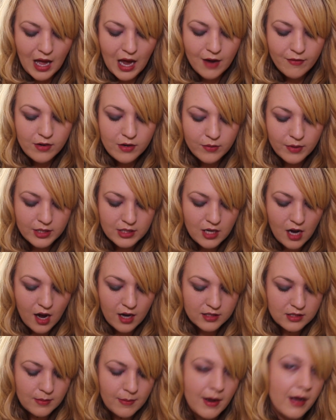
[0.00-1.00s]
Everyone
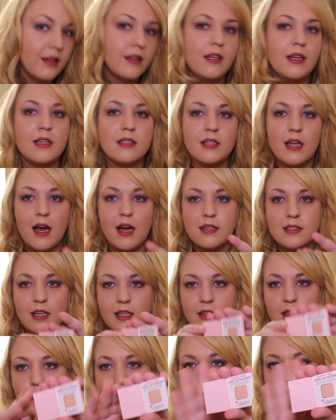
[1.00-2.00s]
talks about this as
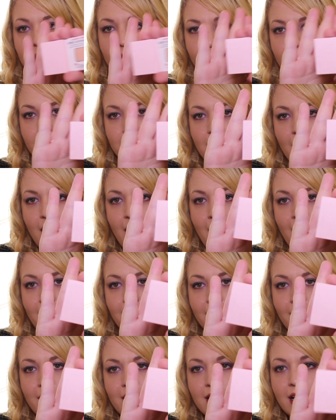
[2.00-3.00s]
like the perfect
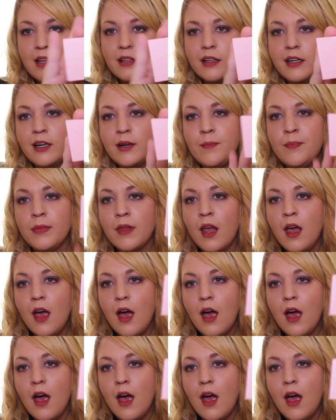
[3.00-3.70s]
highlight color.